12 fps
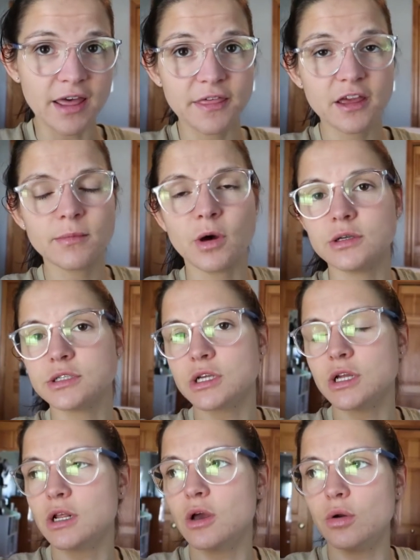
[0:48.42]
I think I'm also
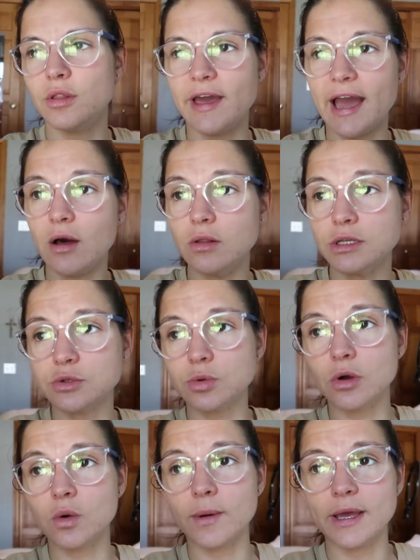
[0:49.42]
gonna go to the outlets
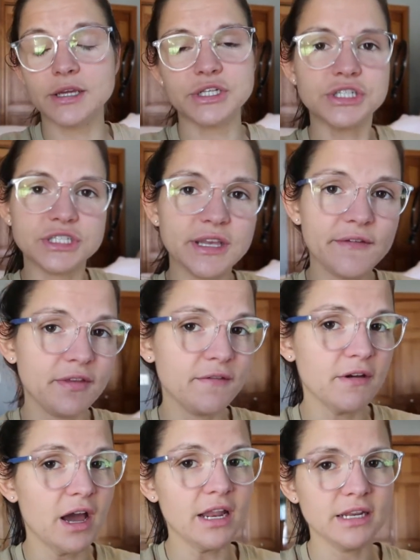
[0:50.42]
real quick, just see if
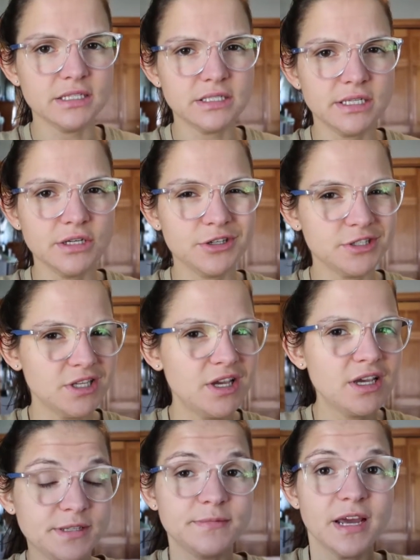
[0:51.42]
they've got any steals.
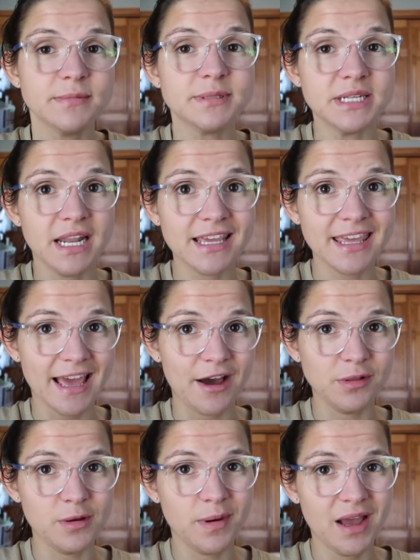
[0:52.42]
Sometimes the Nike
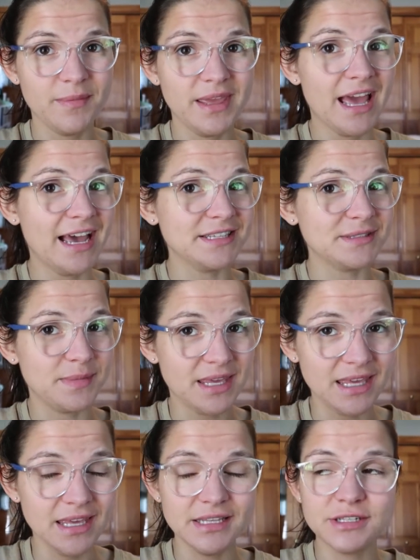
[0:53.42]
outlet by me has some
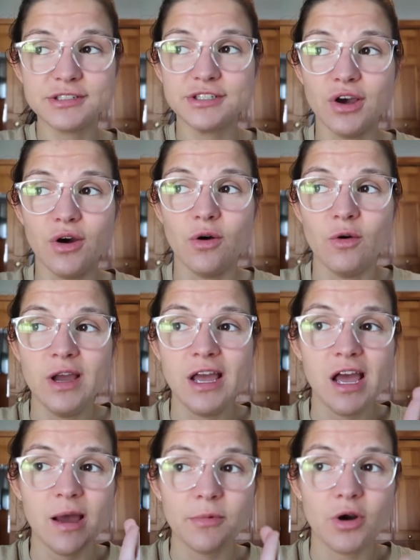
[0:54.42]
heat, so
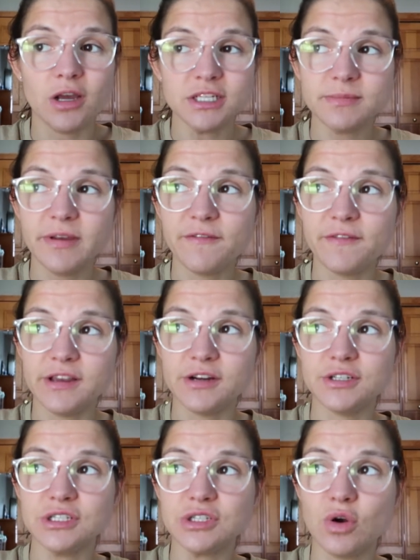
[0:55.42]
cross my
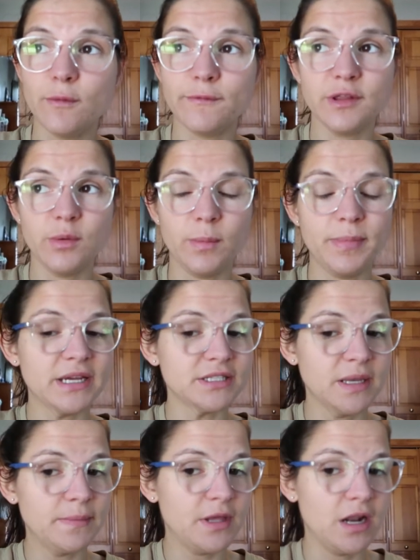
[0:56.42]
fingers, hopefully we'll pick
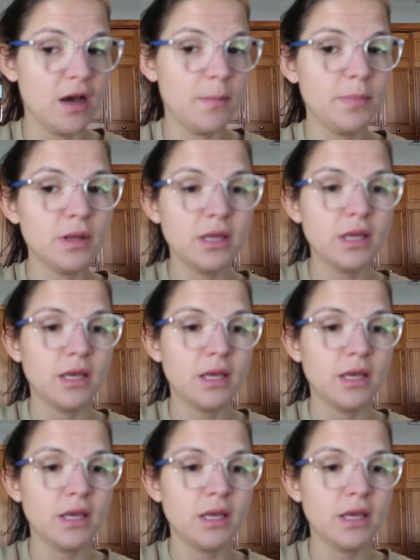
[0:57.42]
something up.